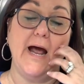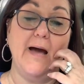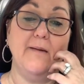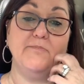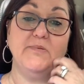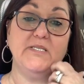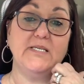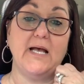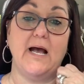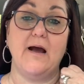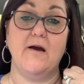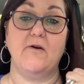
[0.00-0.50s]
I'm
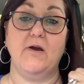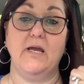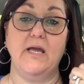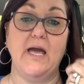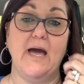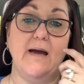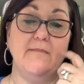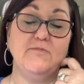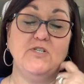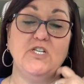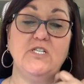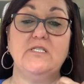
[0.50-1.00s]
sorry.
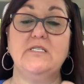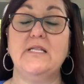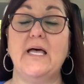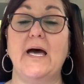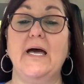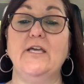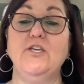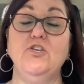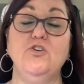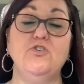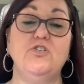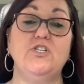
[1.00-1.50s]
I'm just
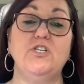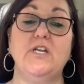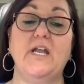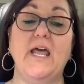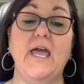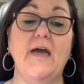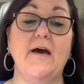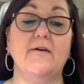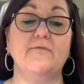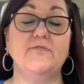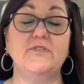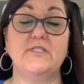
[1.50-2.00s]
not. You should
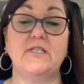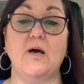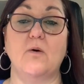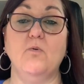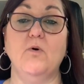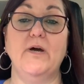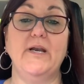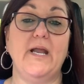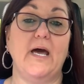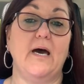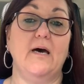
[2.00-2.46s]
have someone